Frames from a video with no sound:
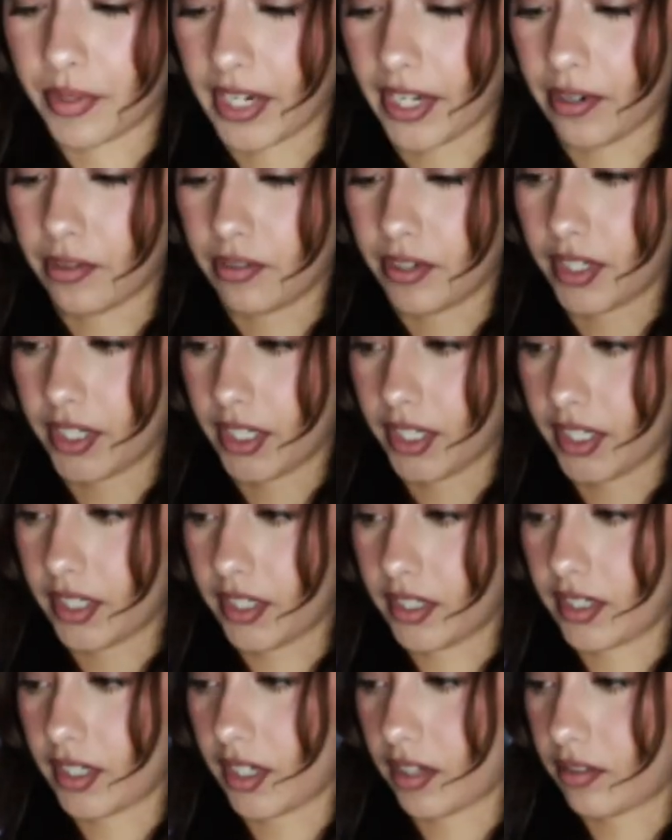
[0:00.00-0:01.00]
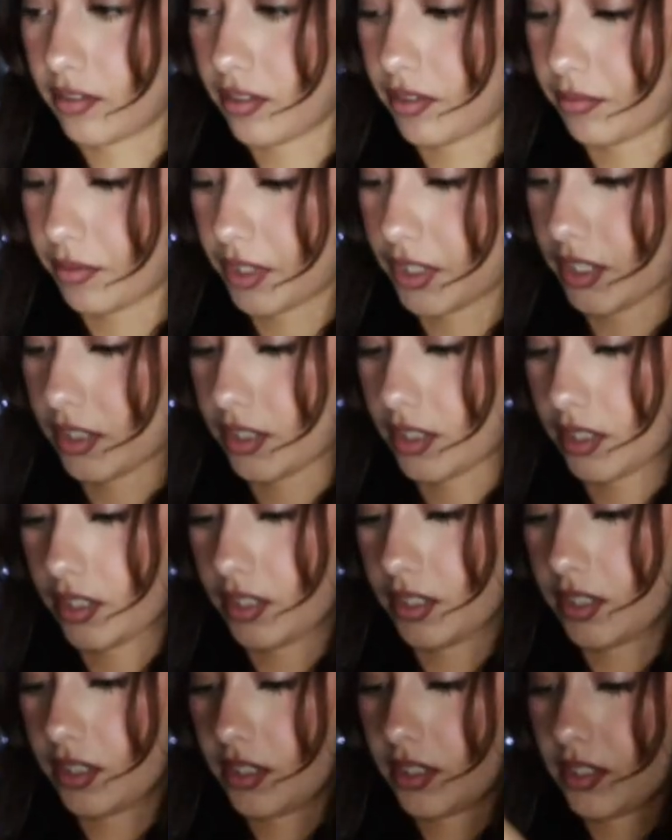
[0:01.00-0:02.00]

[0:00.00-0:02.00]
what I ordered. I don't know what this is.